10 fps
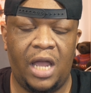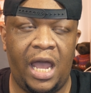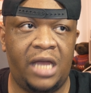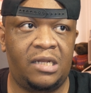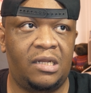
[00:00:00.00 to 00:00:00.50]

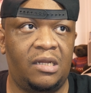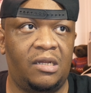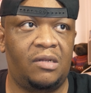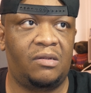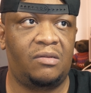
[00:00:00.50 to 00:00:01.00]
And
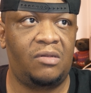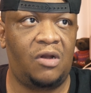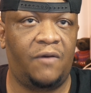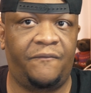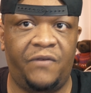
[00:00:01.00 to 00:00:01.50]

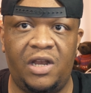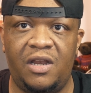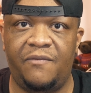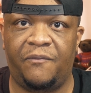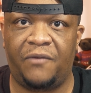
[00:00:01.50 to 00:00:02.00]

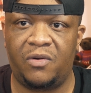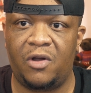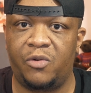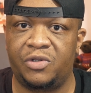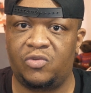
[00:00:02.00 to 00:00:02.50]
Affinity
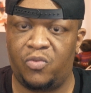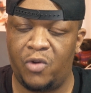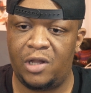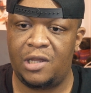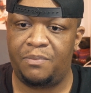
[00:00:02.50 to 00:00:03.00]
Photo is
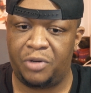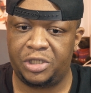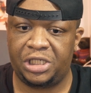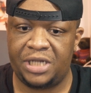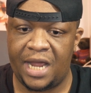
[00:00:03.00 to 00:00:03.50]
really
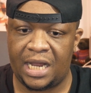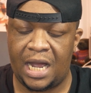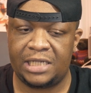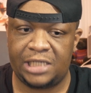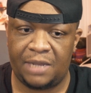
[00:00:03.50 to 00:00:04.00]
pushing that
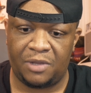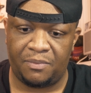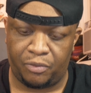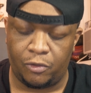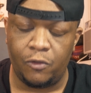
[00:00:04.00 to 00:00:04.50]
concept
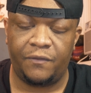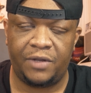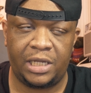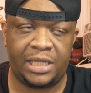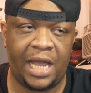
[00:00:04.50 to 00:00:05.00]
and
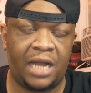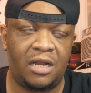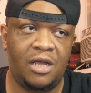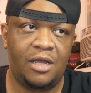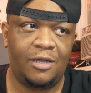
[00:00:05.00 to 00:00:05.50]
proving it that
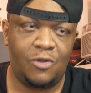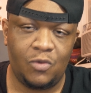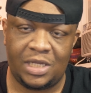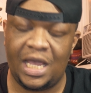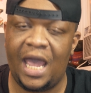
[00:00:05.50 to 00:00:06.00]
you
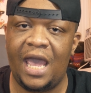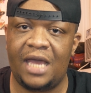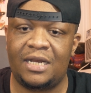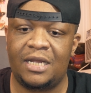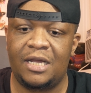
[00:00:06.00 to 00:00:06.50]

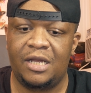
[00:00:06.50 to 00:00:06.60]
can